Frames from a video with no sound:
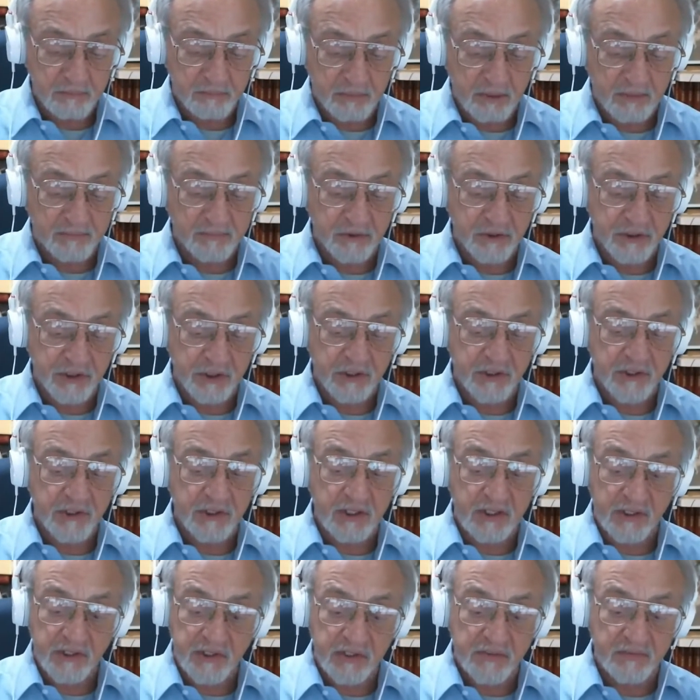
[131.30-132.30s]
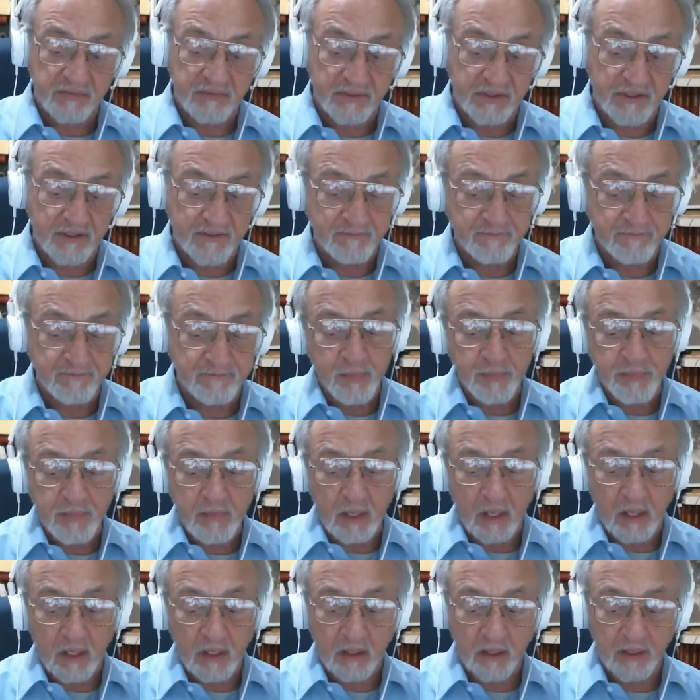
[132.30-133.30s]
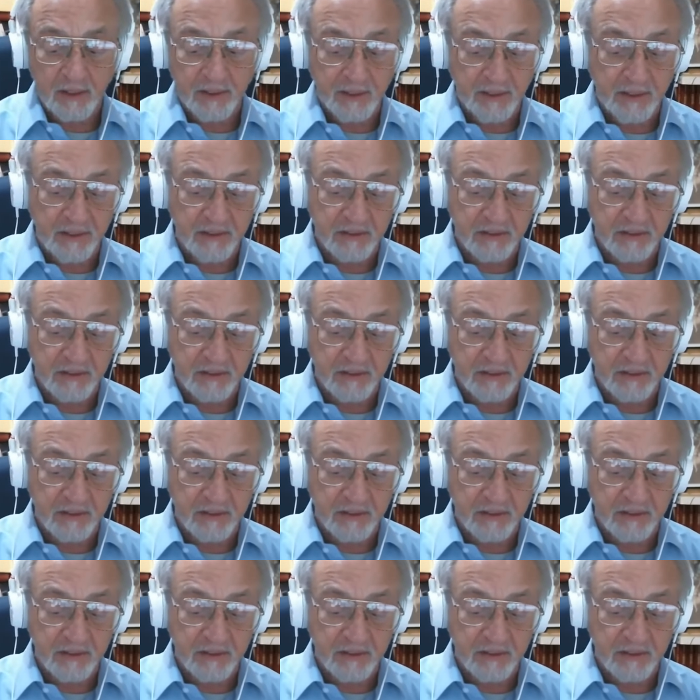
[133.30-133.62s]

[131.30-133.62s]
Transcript: published extensively uh,